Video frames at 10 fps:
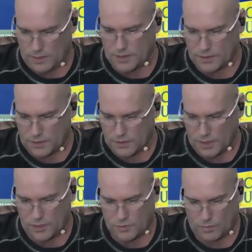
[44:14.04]
is a
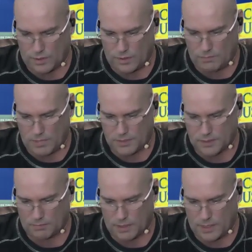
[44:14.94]
stage where you meet
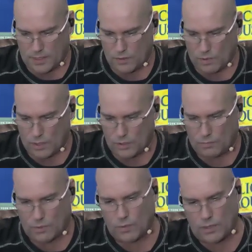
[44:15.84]
somebody and you want to know
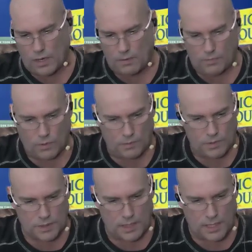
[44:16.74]
more. Where
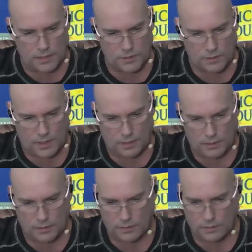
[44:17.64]
was I at? Sorry.
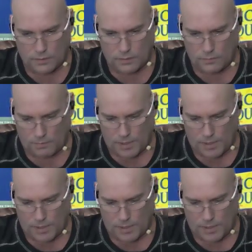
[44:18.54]
What